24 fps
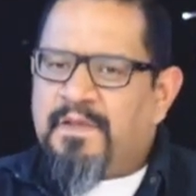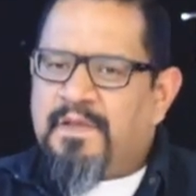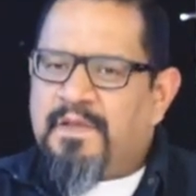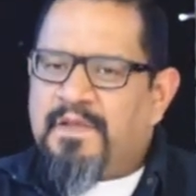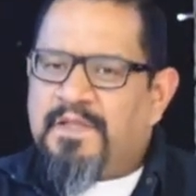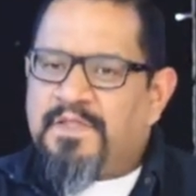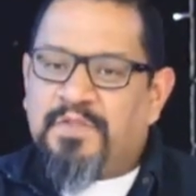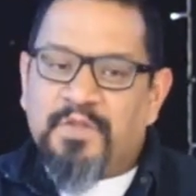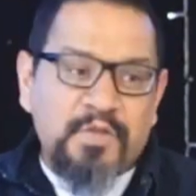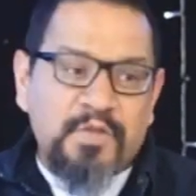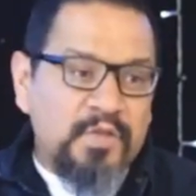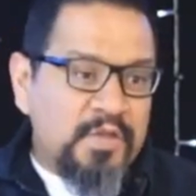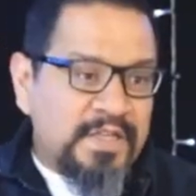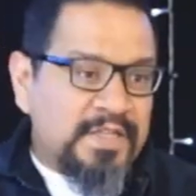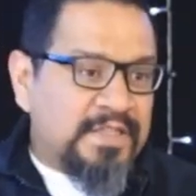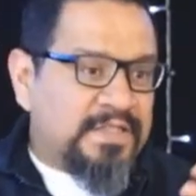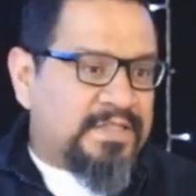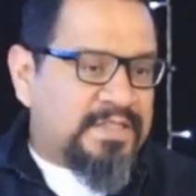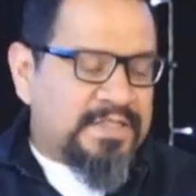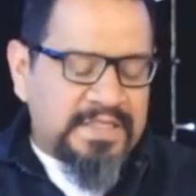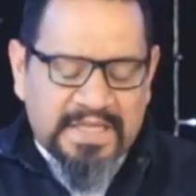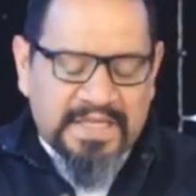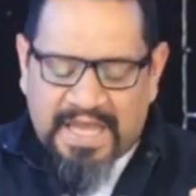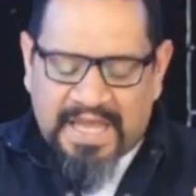And so you can
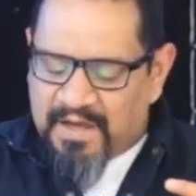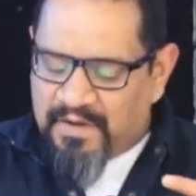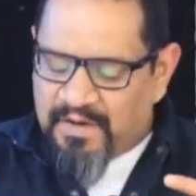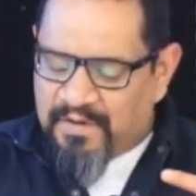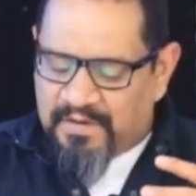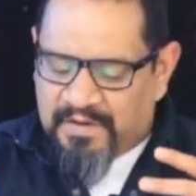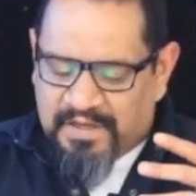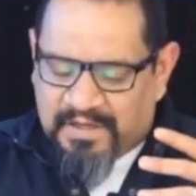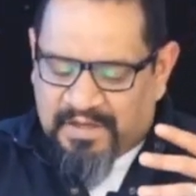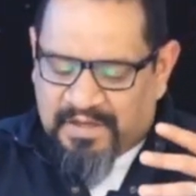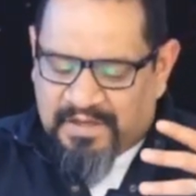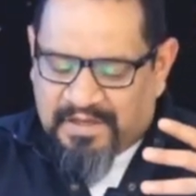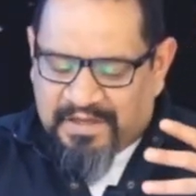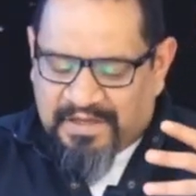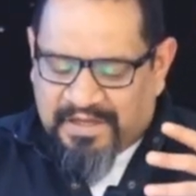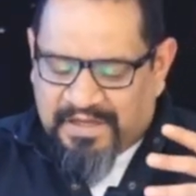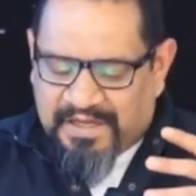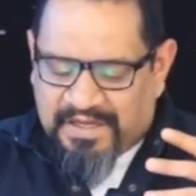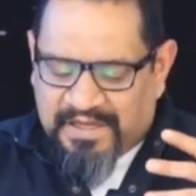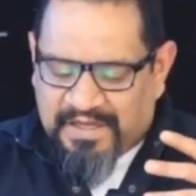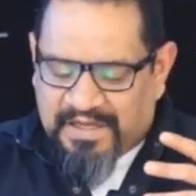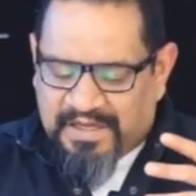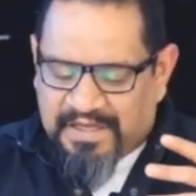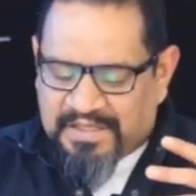see how
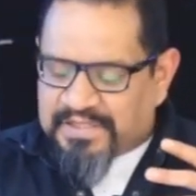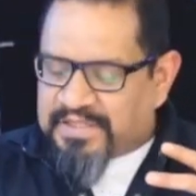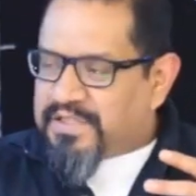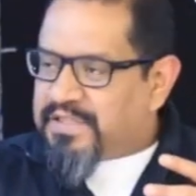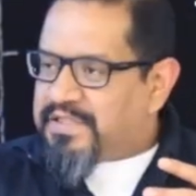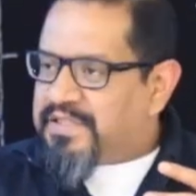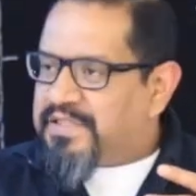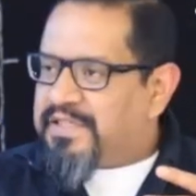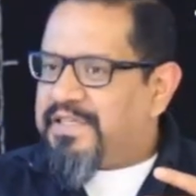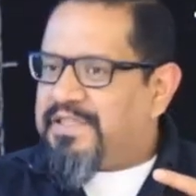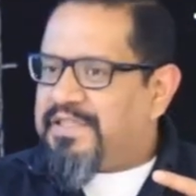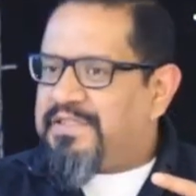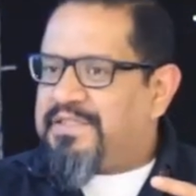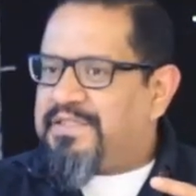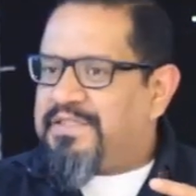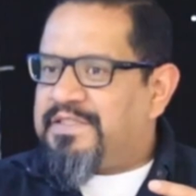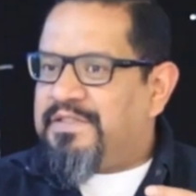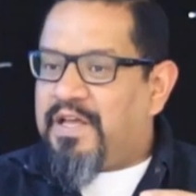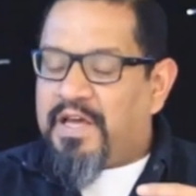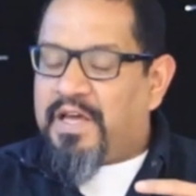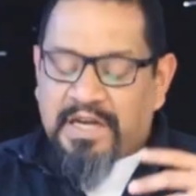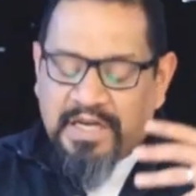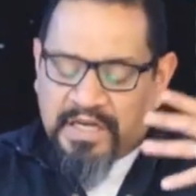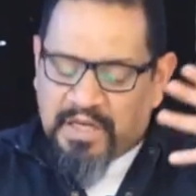it's, it's
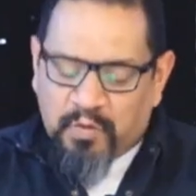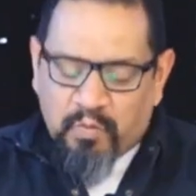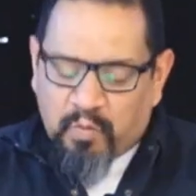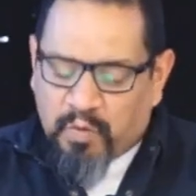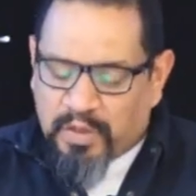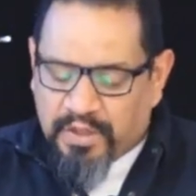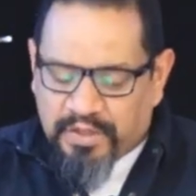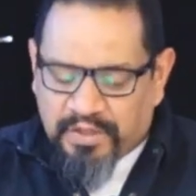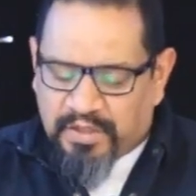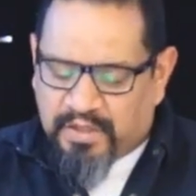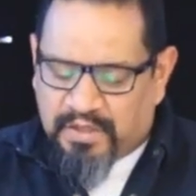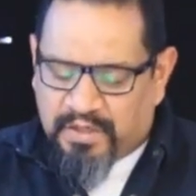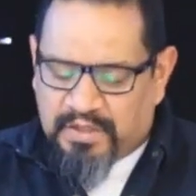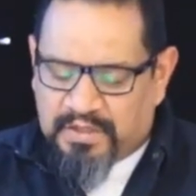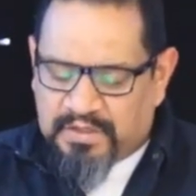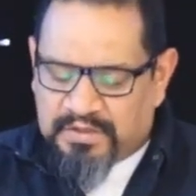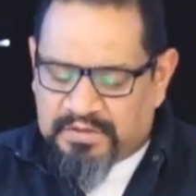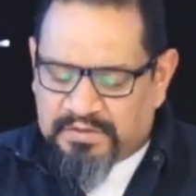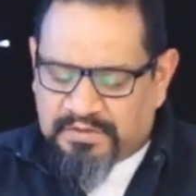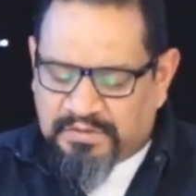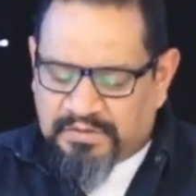not any wonder